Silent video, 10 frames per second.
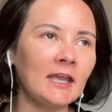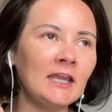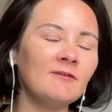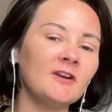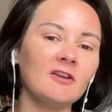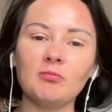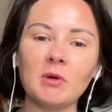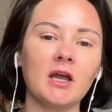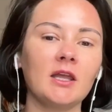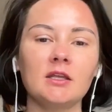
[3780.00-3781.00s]
even if
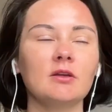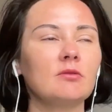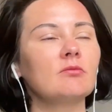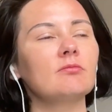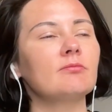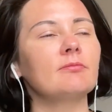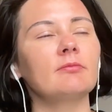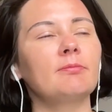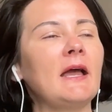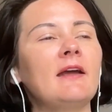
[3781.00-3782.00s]
my
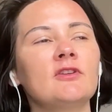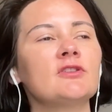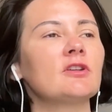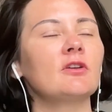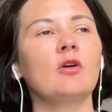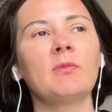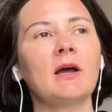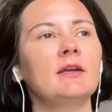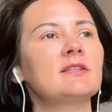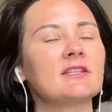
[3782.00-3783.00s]
parents or
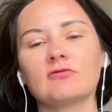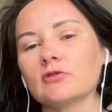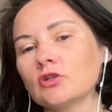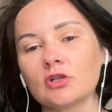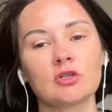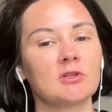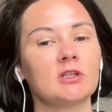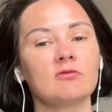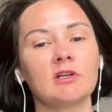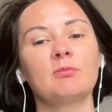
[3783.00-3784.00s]
my sister had done
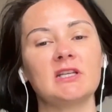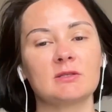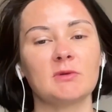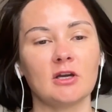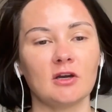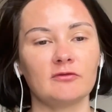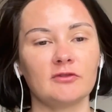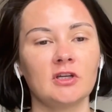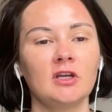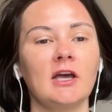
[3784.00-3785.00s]
something that really pissed me
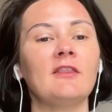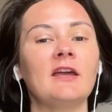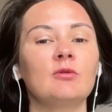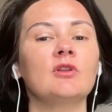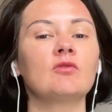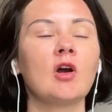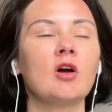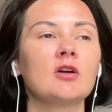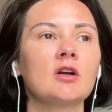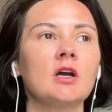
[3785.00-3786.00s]
off and they were in the
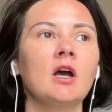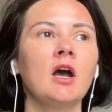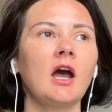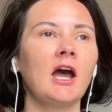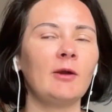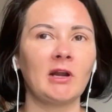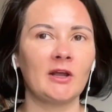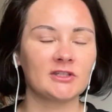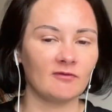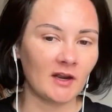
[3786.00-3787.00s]
wrong, I'm
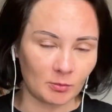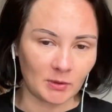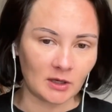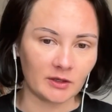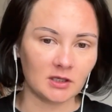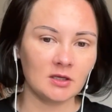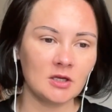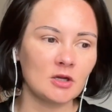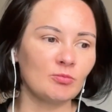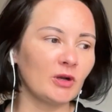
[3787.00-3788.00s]
allowed to vent about it.
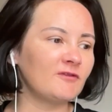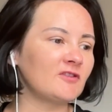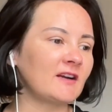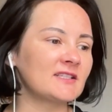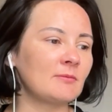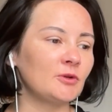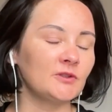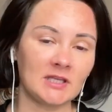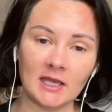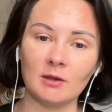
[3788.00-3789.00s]
But if, for
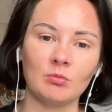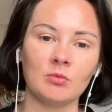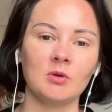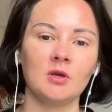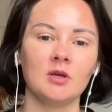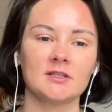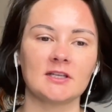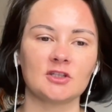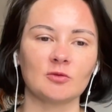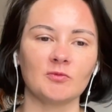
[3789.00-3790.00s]
example, Tim
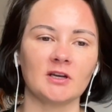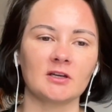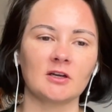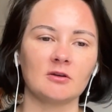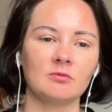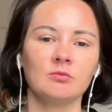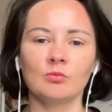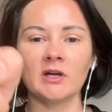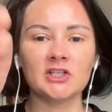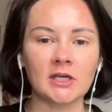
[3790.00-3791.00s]
said something, I'd go,
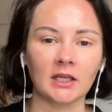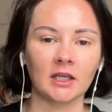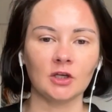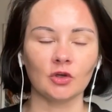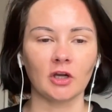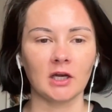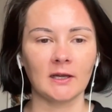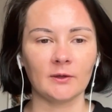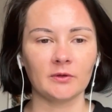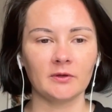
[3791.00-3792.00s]
wind your neck in, you're not
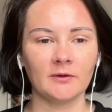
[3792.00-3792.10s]
allowed.